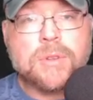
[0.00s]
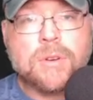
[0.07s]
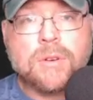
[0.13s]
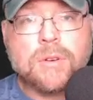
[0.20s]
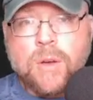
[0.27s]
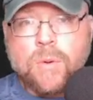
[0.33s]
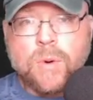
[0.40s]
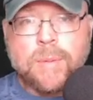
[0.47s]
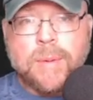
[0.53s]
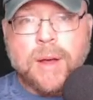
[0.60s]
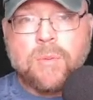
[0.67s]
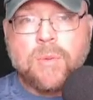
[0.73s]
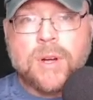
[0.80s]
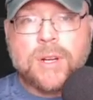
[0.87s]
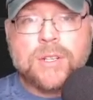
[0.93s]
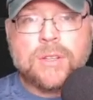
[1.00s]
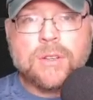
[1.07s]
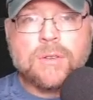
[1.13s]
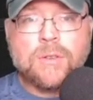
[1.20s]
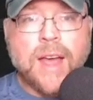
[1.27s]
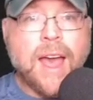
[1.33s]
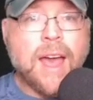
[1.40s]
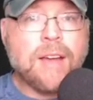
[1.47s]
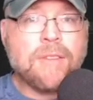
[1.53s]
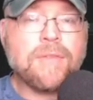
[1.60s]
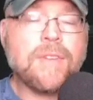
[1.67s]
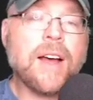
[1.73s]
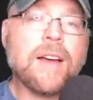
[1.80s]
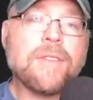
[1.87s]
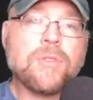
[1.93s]
So we might want to add
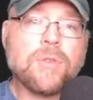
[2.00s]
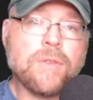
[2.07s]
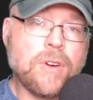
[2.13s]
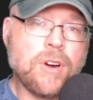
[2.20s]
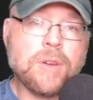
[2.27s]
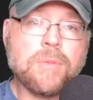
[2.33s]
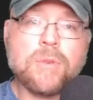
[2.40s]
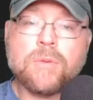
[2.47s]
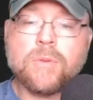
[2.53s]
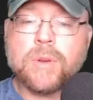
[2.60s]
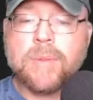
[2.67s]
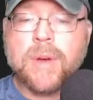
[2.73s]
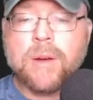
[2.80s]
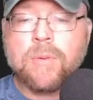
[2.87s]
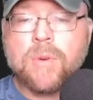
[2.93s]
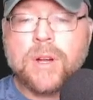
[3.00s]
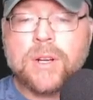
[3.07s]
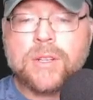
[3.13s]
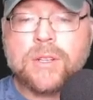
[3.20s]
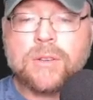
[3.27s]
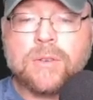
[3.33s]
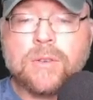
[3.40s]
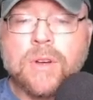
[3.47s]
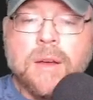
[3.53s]
five to a variable. We might want to